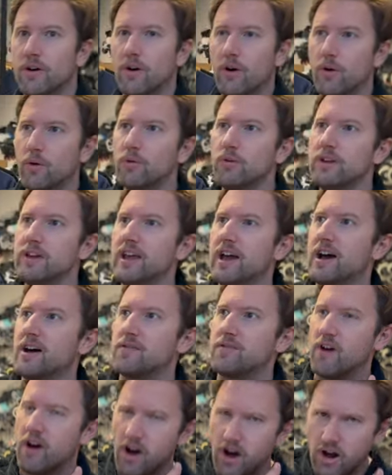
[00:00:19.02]
only
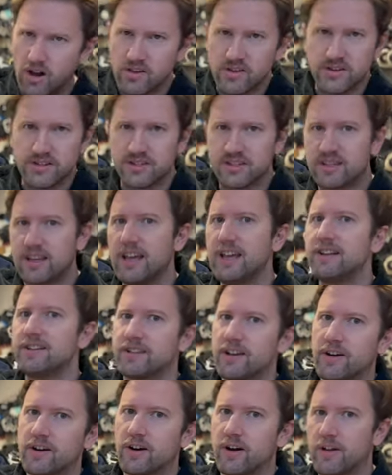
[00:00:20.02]
have all the
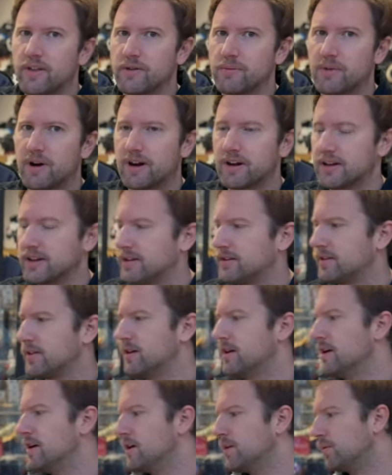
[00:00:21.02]
skates that are on the market,
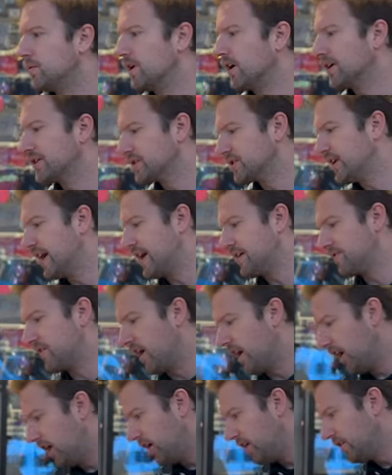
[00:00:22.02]
we also have
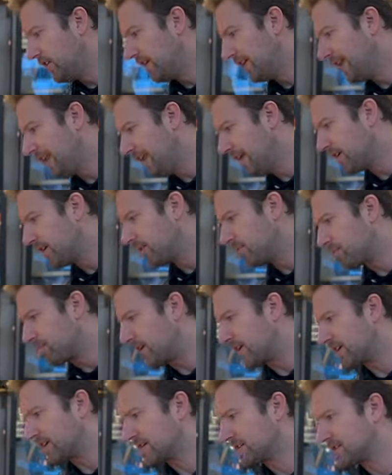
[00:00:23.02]
all the little
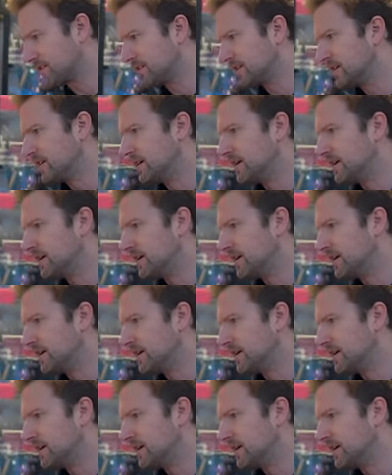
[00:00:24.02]
parts